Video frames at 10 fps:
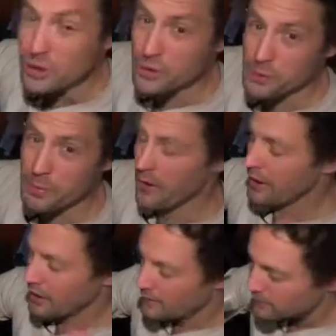
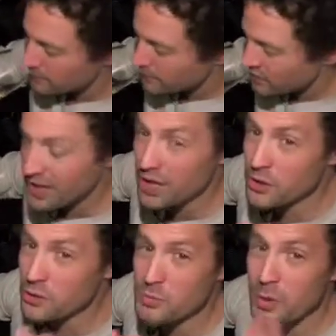Gooseberry. It's like a
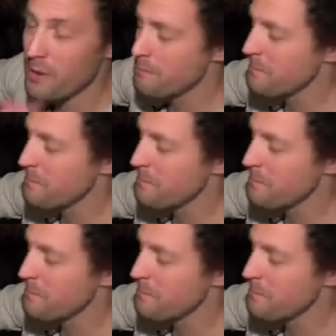gooseberry